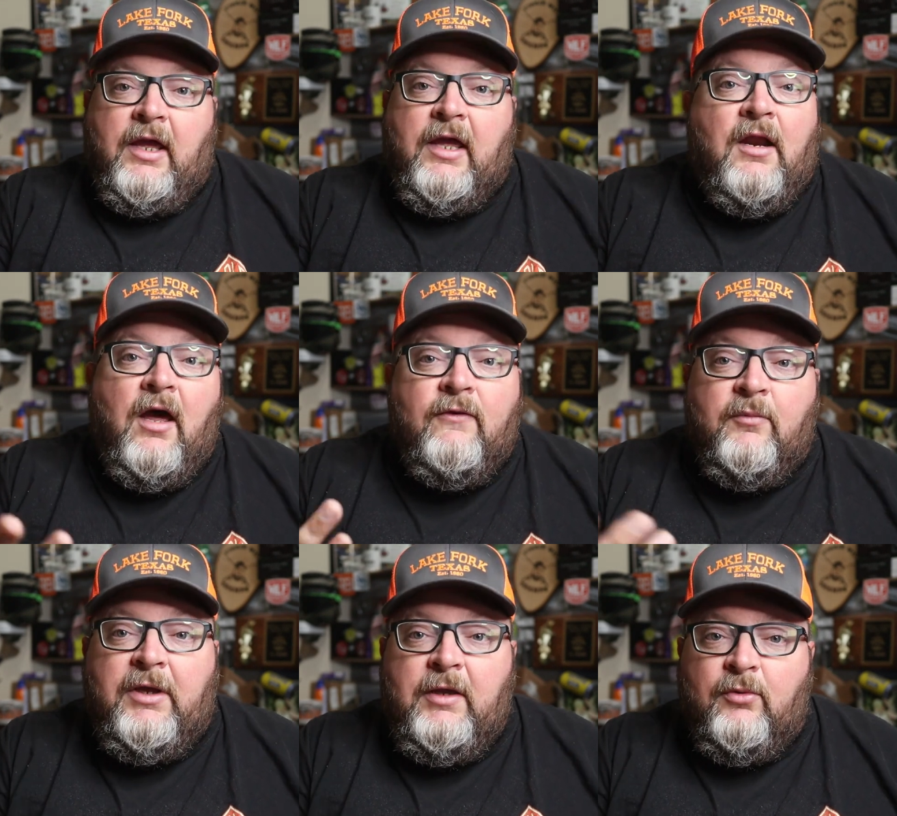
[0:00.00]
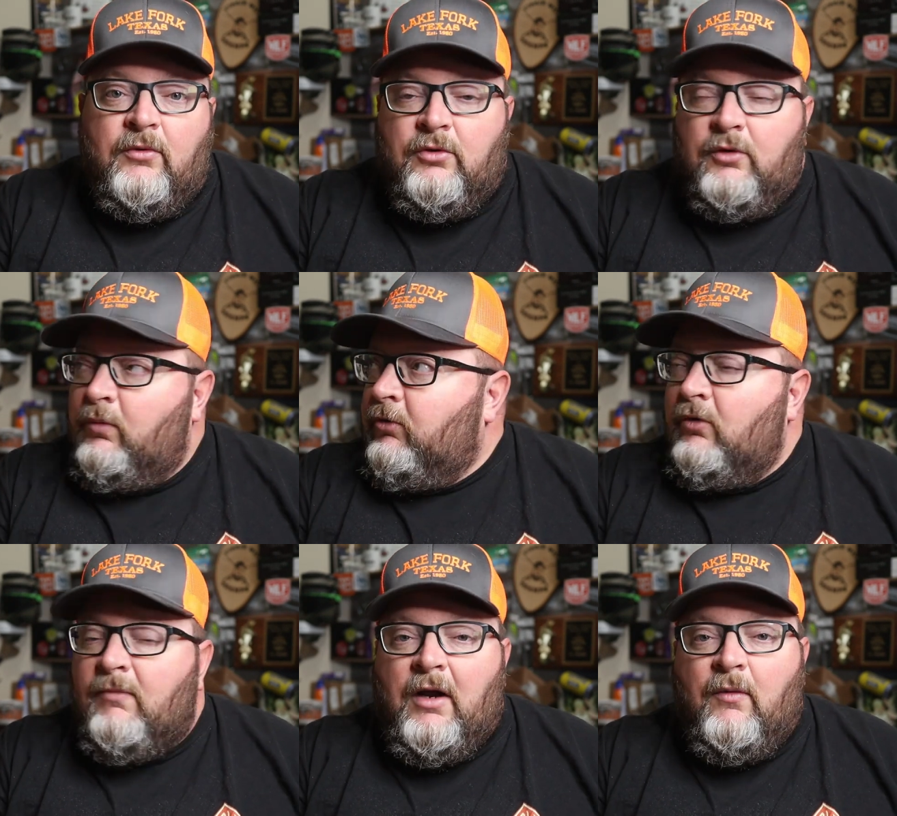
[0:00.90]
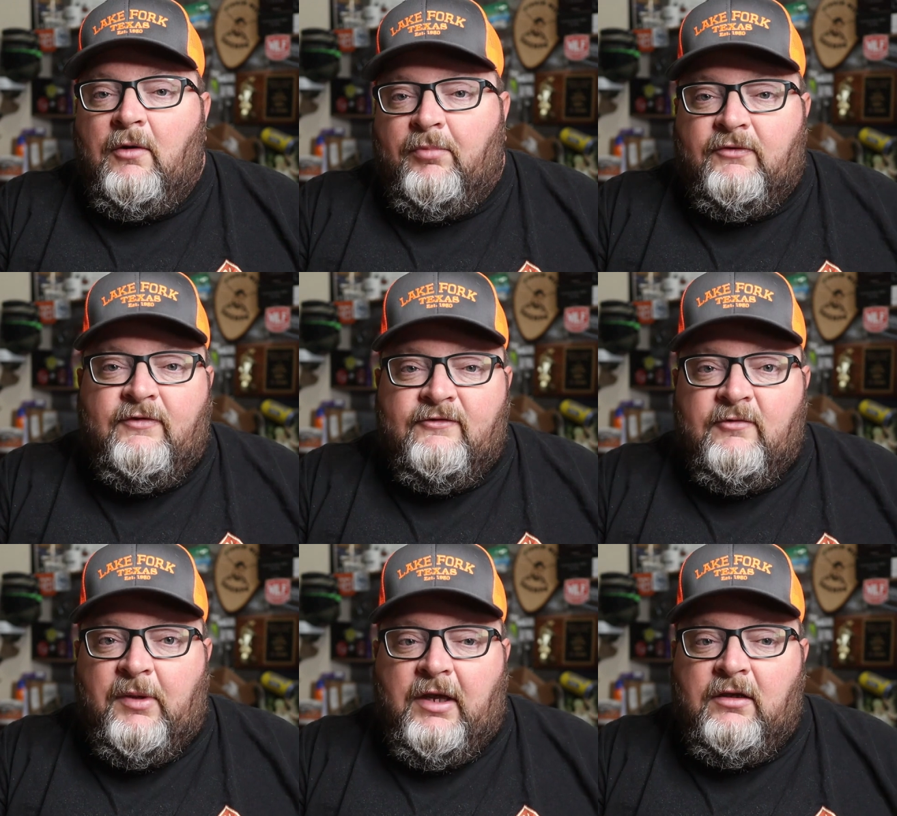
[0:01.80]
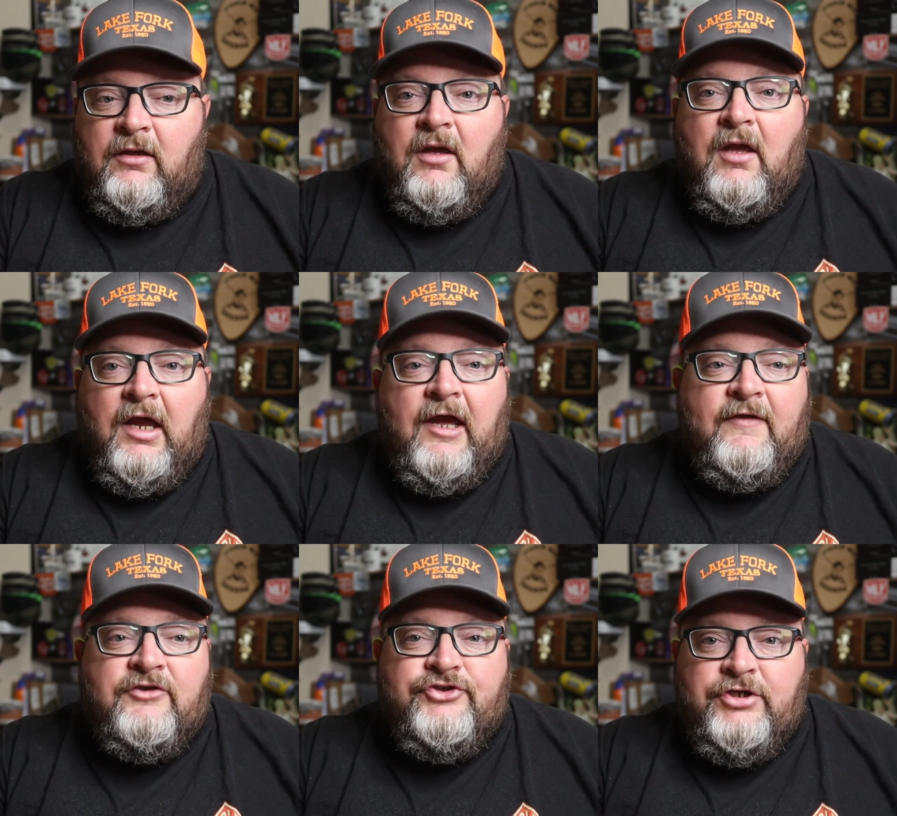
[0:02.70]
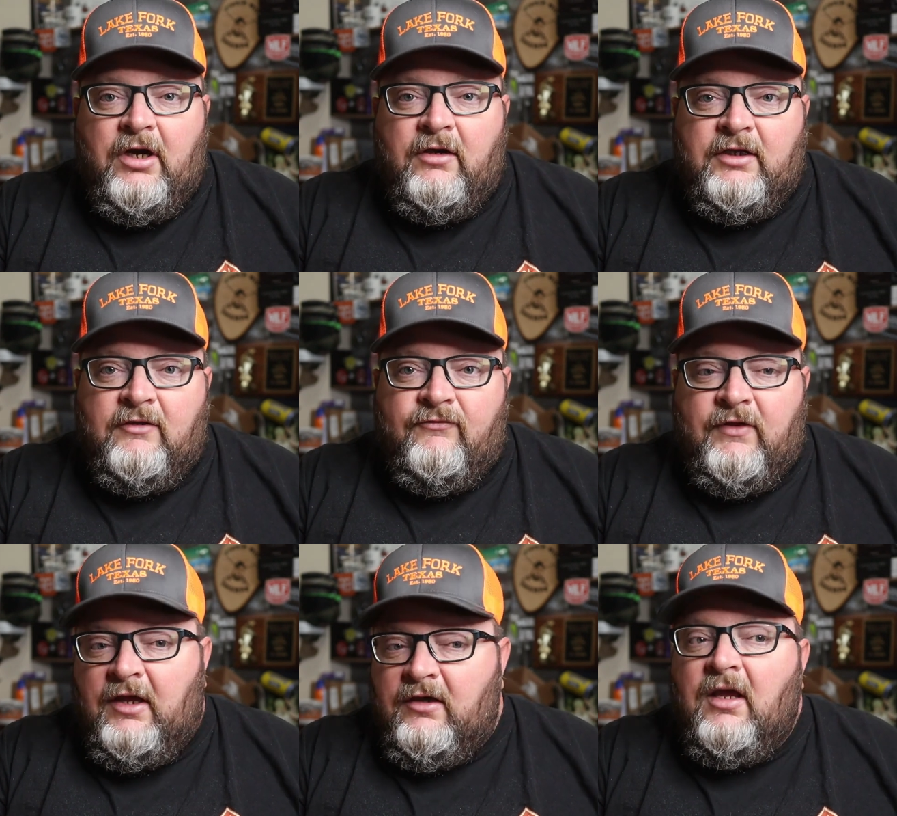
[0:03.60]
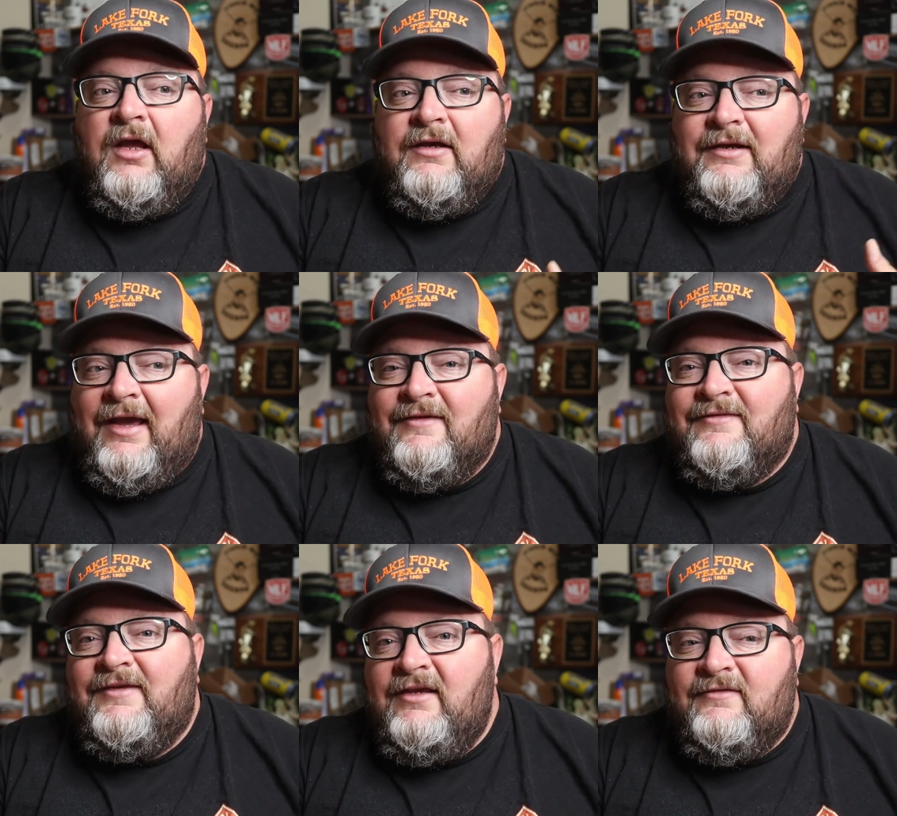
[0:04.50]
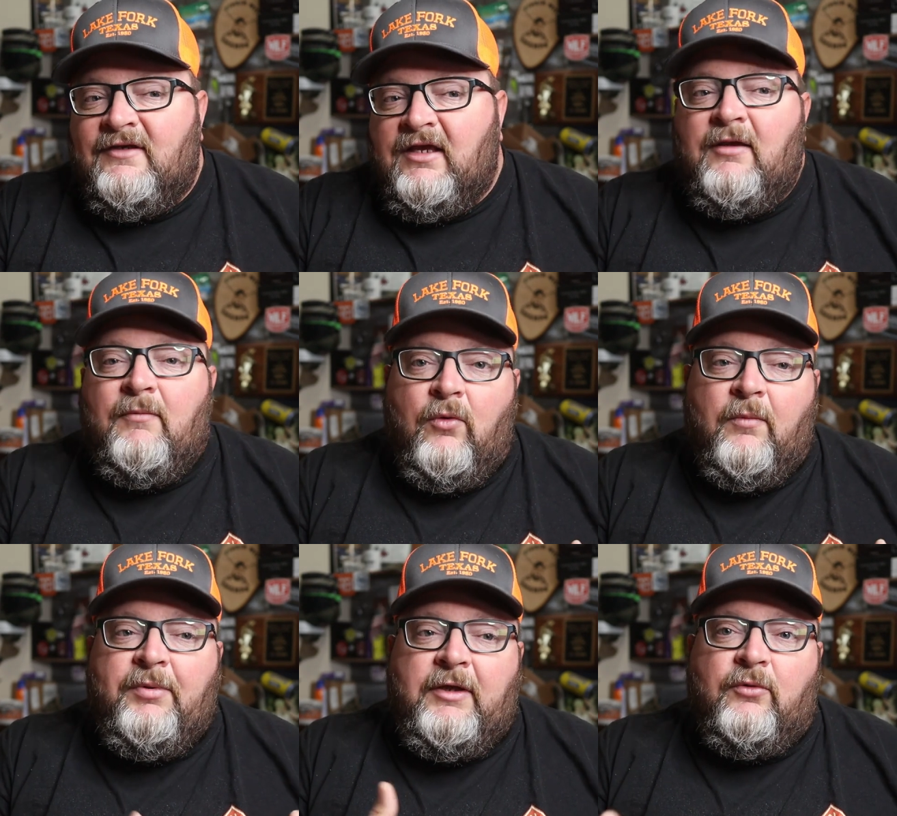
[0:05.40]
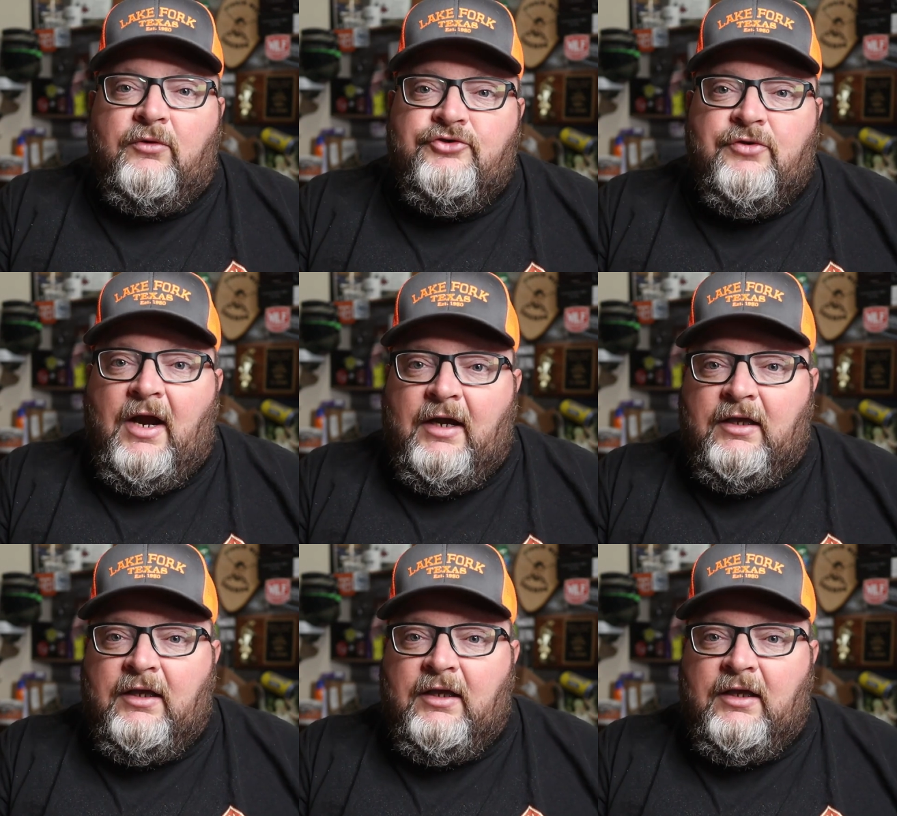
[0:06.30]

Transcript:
Speaker 1: and other people who, who might want to participate in this charity event next season to get more people to try